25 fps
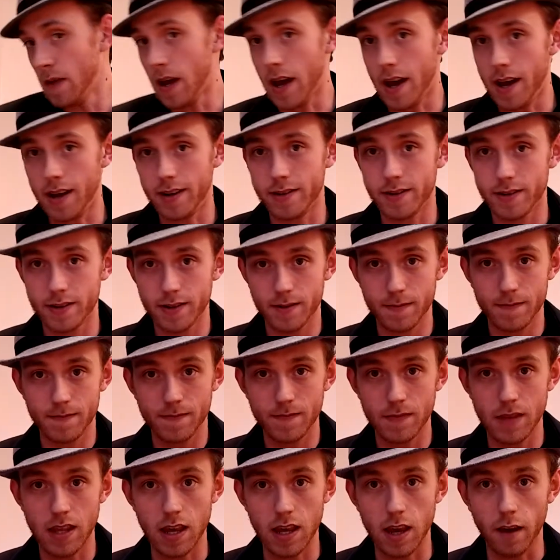And
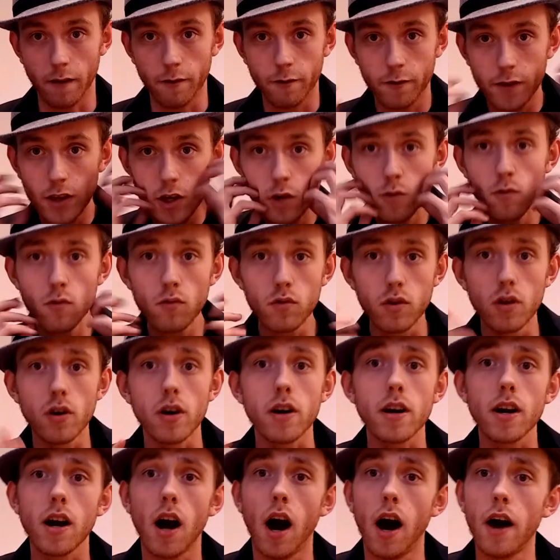if you
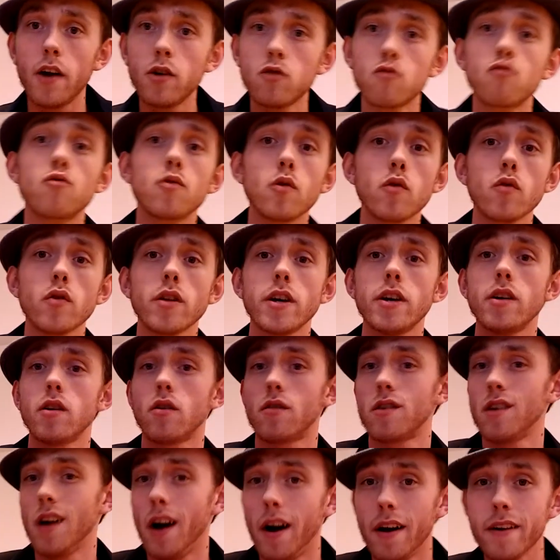look unruly
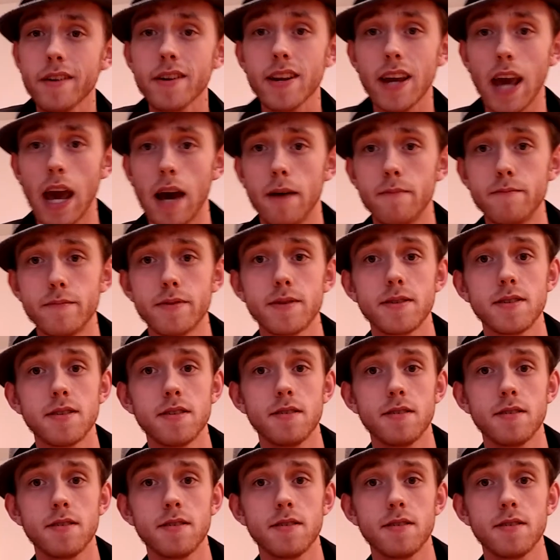or unkempt,